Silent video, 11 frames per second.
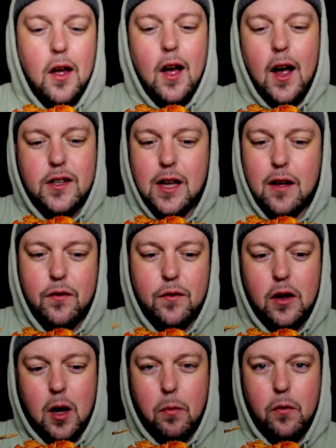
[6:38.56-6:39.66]
I just have
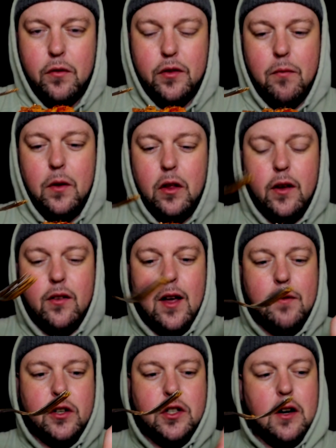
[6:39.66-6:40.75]
a couple, some feelings I
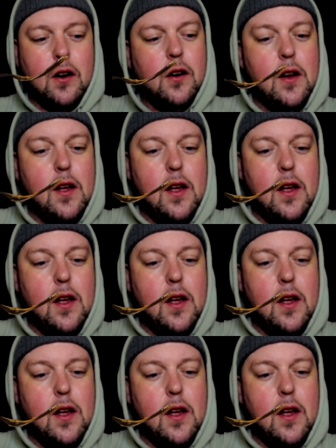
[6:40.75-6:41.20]
have to share.